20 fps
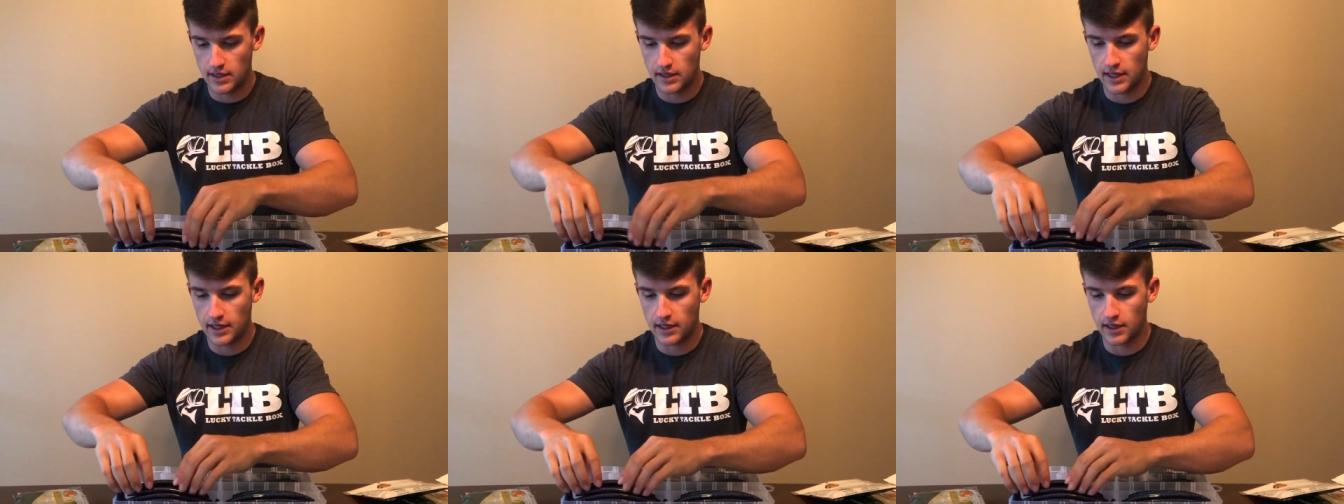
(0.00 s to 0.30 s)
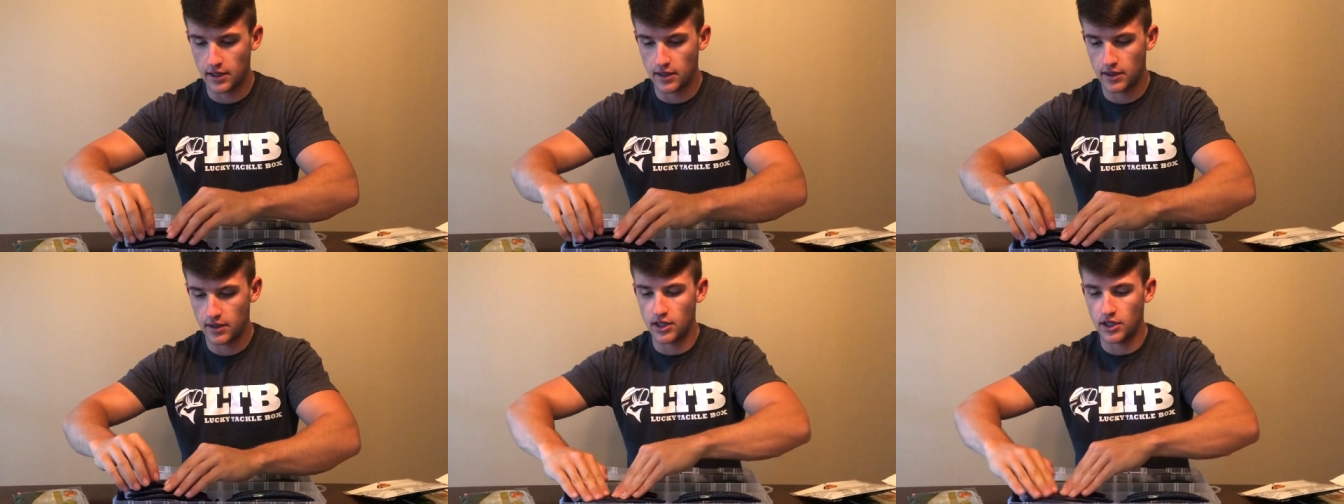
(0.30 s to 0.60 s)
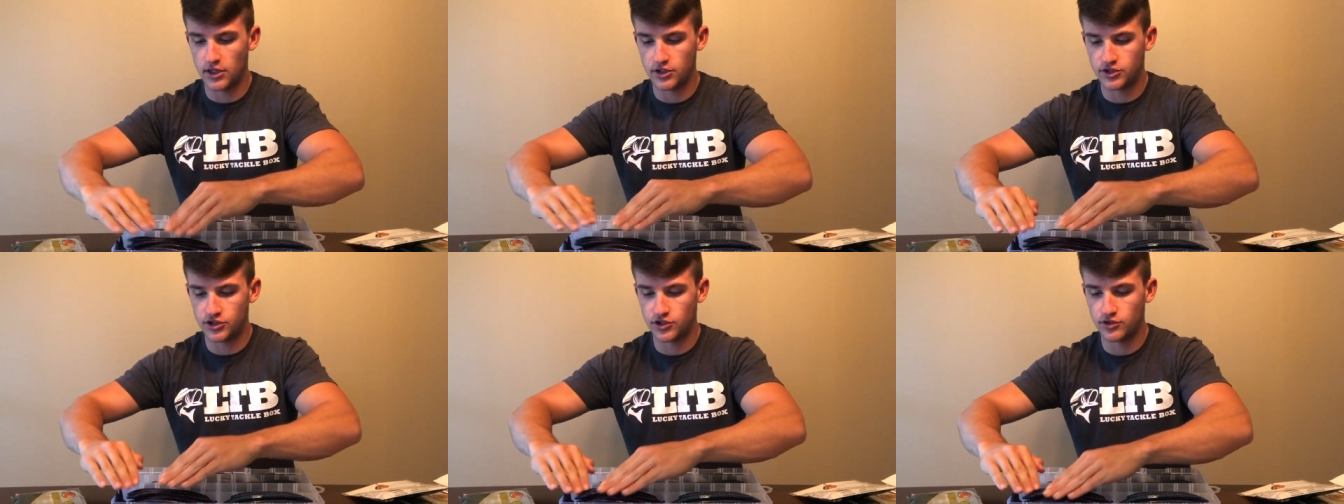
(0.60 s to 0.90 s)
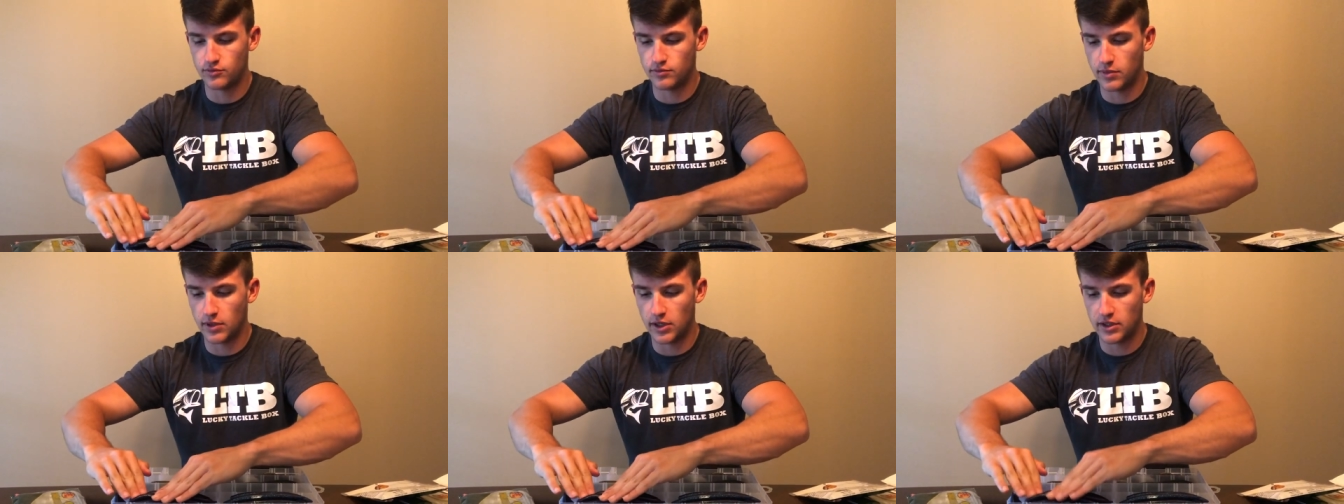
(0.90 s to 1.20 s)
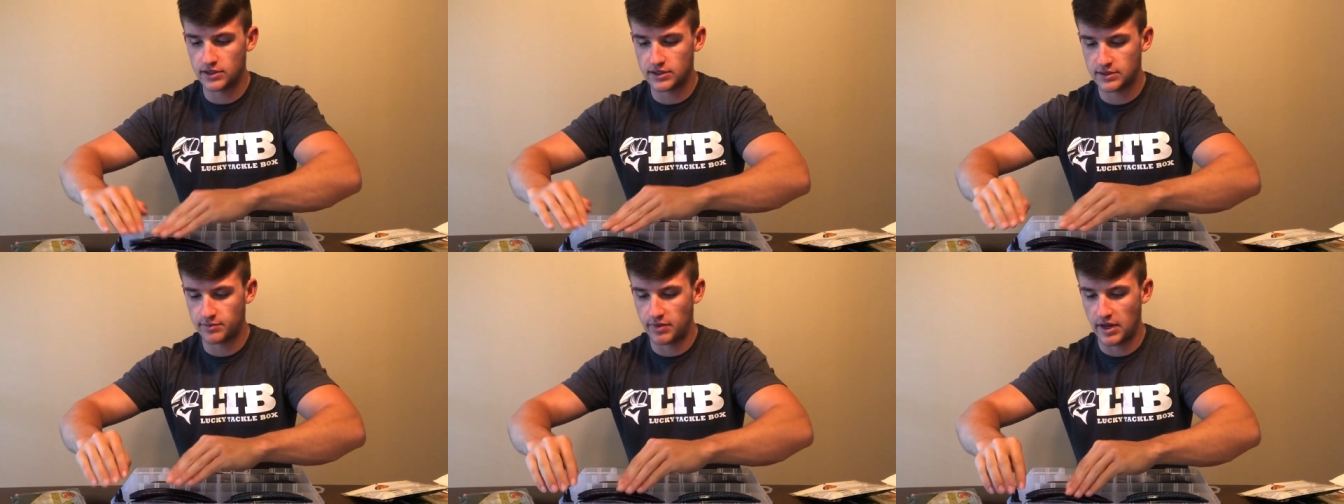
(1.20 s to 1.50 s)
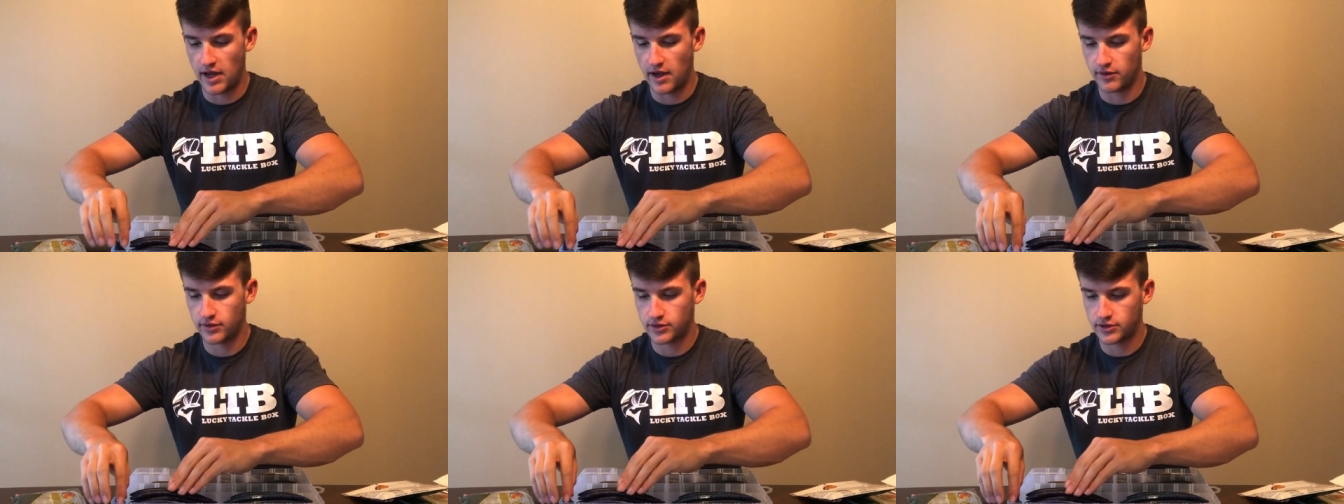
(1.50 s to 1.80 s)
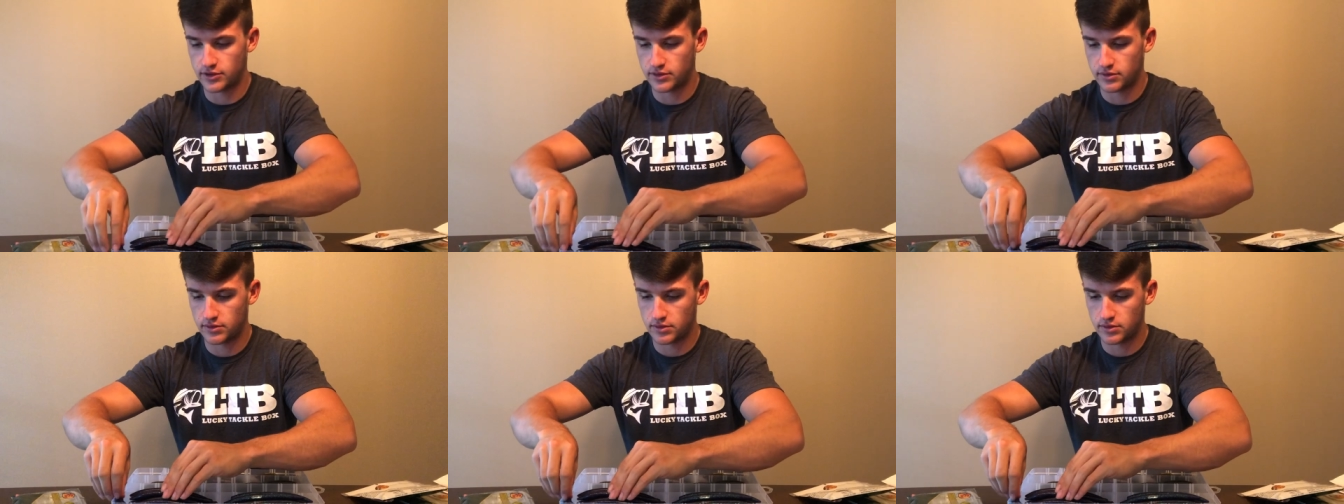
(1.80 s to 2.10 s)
in like a June bug's pouch.